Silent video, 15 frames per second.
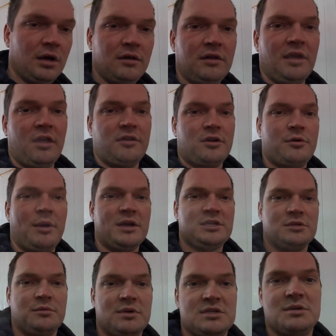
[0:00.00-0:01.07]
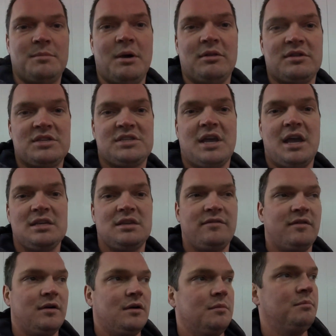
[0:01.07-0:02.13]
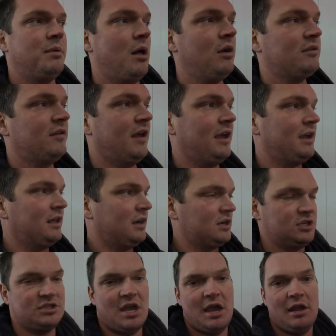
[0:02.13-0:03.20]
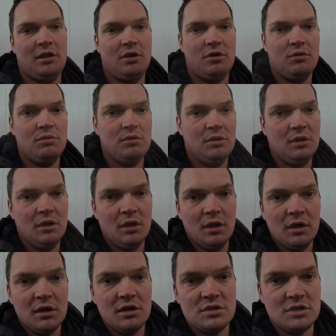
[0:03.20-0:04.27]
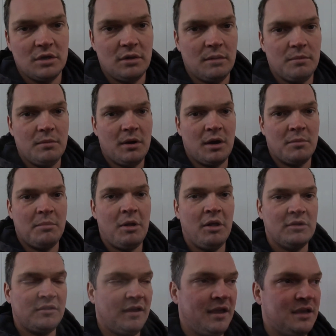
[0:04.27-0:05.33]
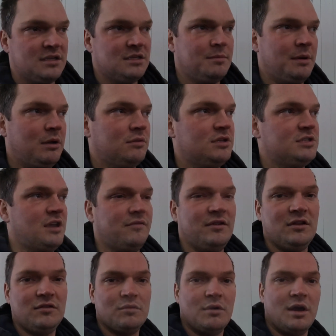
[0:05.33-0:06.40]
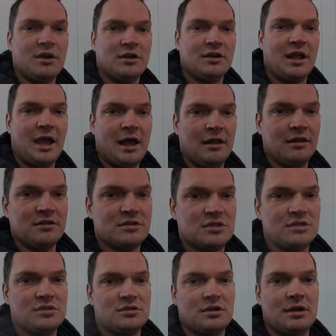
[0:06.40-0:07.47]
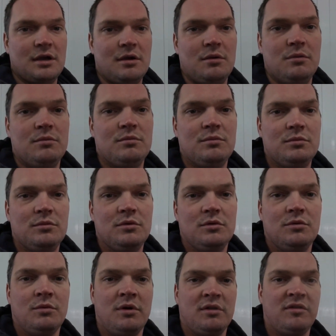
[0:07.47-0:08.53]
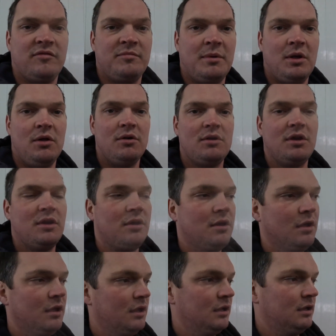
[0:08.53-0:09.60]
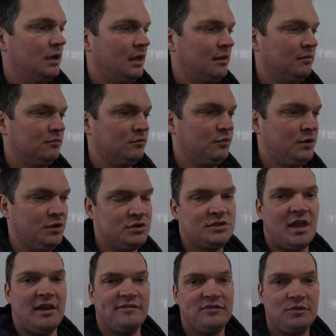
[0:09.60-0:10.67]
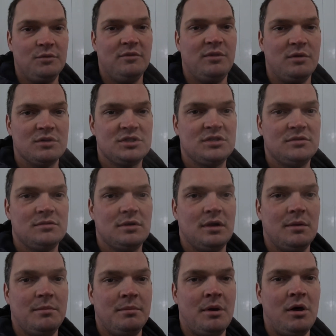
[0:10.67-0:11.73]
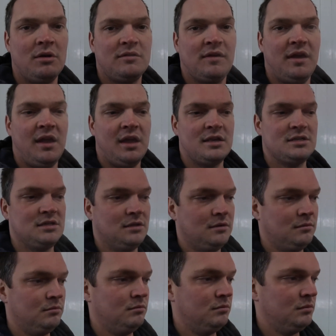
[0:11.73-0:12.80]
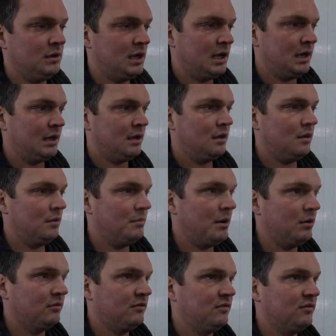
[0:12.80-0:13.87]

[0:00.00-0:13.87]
The other question was about the size of our bulk tank and our silo. So our bulk tank is about 7,200 gallons worth of milk. And we used to have two of those bulk tanks, and then about